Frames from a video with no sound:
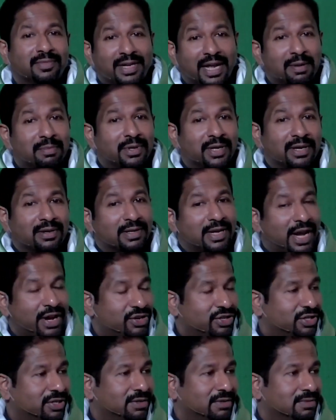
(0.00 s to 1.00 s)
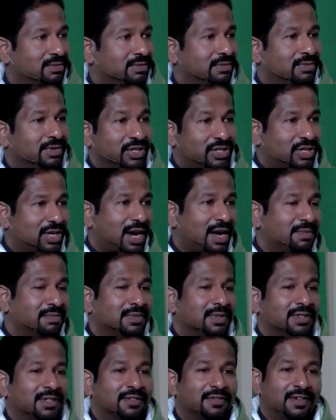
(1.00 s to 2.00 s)
neighboring nation, this
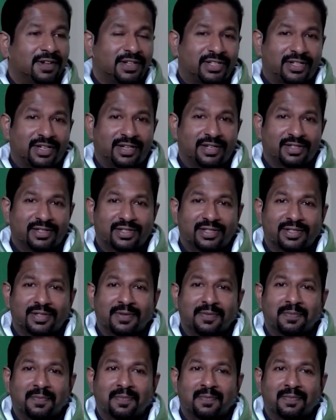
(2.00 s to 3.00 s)
time the Philistines.